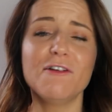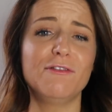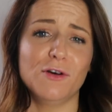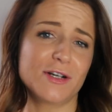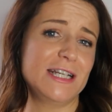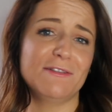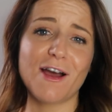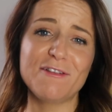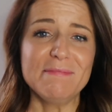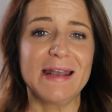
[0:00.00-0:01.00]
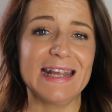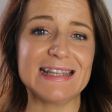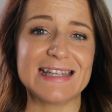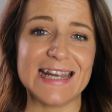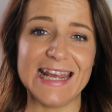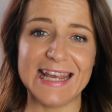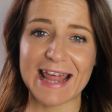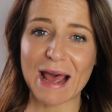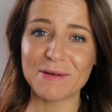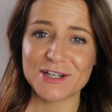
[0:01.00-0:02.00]
45 minutes to eat
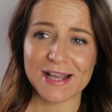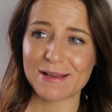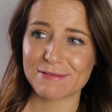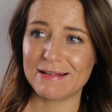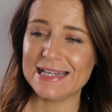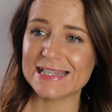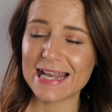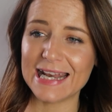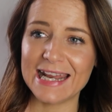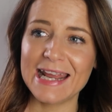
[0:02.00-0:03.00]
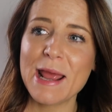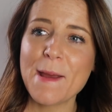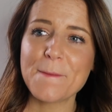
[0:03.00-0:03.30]
that, which sounds really silly,